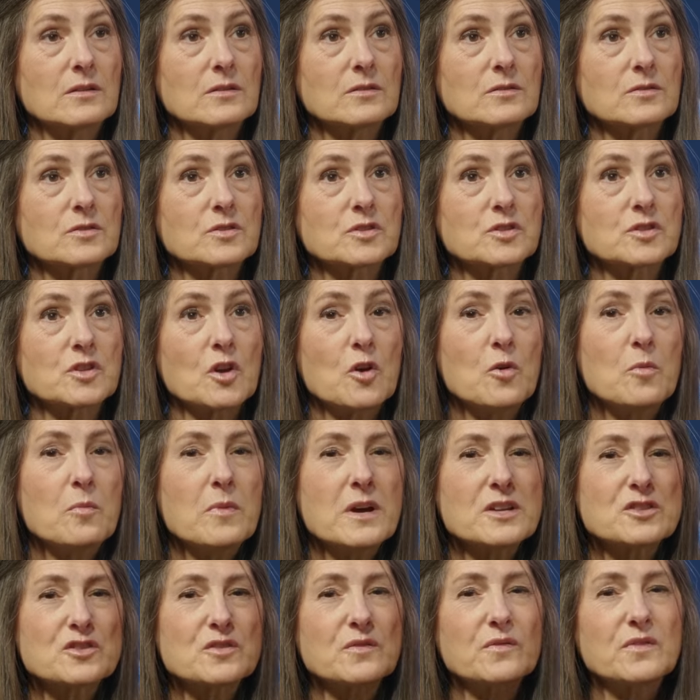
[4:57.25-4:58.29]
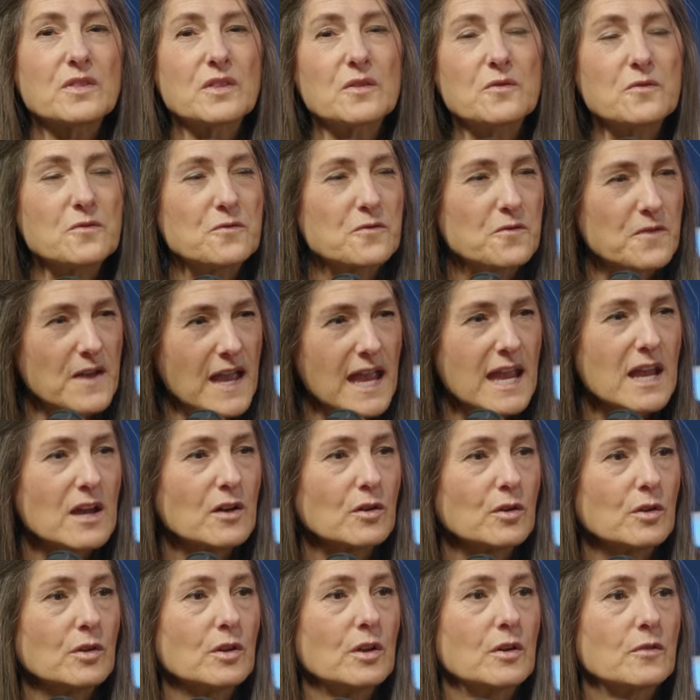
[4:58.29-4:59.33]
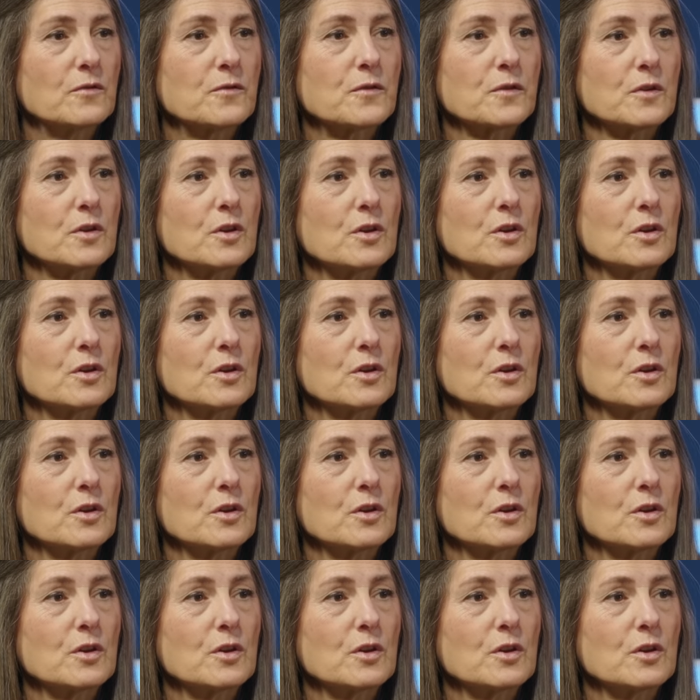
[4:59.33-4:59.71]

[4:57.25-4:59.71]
so much of the veil of